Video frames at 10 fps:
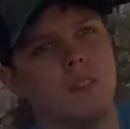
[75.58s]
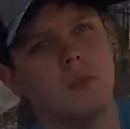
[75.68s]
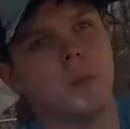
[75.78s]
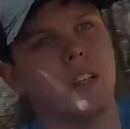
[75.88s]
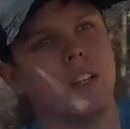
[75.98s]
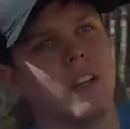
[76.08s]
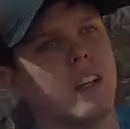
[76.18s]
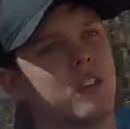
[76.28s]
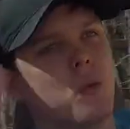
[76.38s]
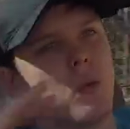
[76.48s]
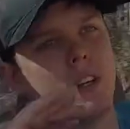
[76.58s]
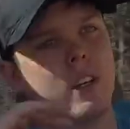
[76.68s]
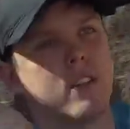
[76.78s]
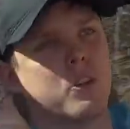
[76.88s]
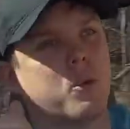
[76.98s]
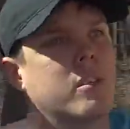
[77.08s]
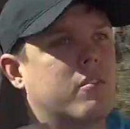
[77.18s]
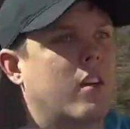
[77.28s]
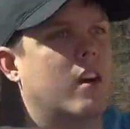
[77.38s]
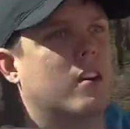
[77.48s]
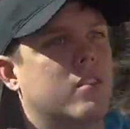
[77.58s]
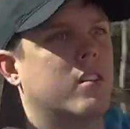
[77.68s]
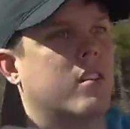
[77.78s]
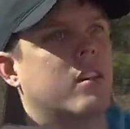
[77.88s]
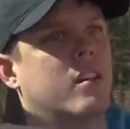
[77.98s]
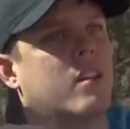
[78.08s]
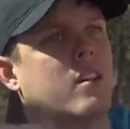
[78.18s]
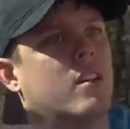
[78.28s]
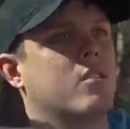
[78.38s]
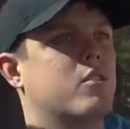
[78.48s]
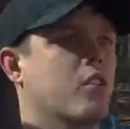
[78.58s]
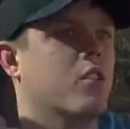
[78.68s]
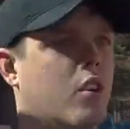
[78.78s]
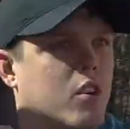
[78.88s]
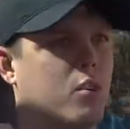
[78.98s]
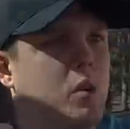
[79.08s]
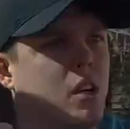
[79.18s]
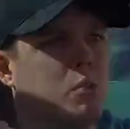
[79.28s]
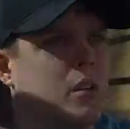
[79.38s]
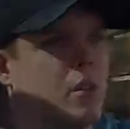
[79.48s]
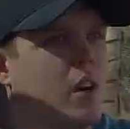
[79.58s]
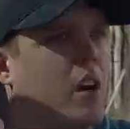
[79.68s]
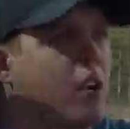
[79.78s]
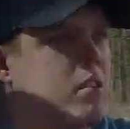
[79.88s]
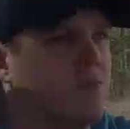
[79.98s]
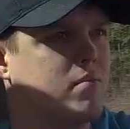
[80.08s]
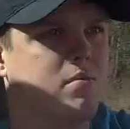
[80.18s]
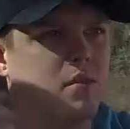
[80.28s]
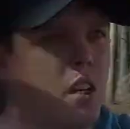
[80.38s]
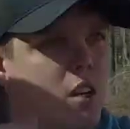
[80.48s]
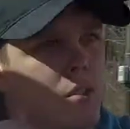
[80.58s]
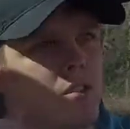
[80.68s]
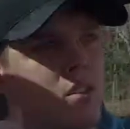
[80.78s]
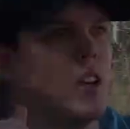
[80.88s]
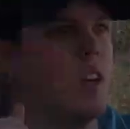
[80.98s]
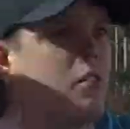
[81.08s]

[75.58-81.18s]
be like 20 to 25, so you know, it'd probably be around, I want to say